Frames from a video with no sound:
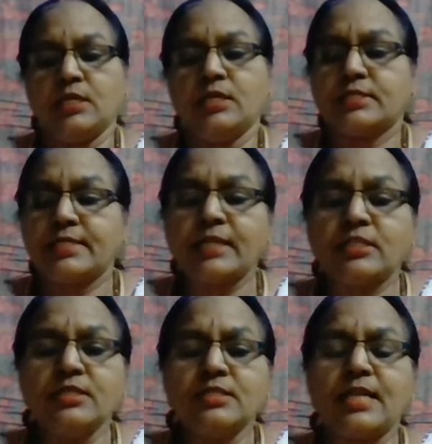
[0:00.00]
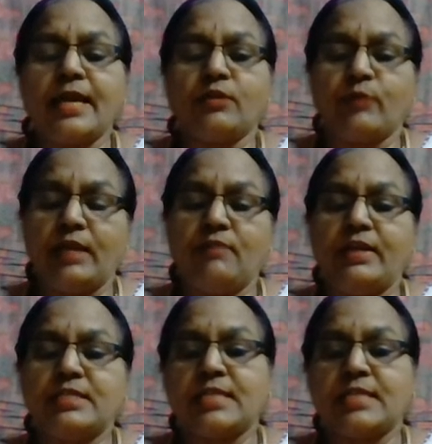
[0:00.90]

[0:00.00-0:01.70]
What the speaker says: sectors like railways,